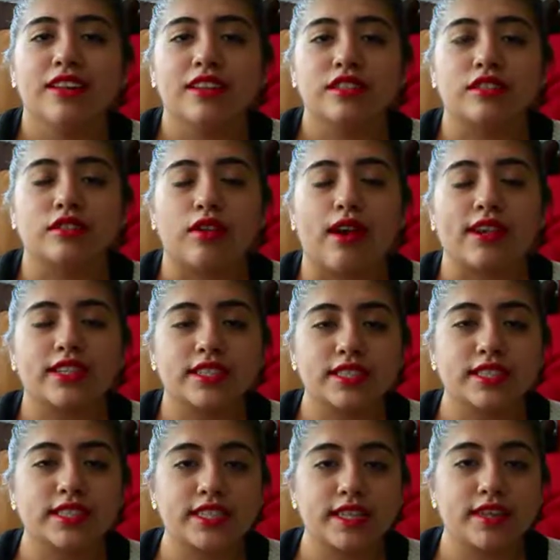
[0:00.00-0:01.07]
So I
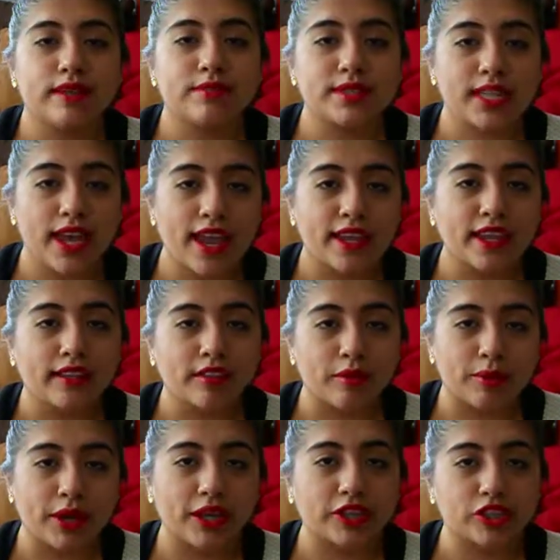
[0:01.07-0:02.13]
just keep taking the
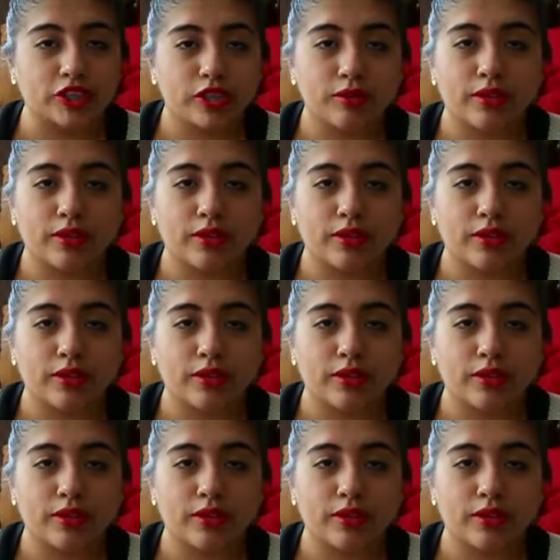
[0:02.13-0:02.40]
picture,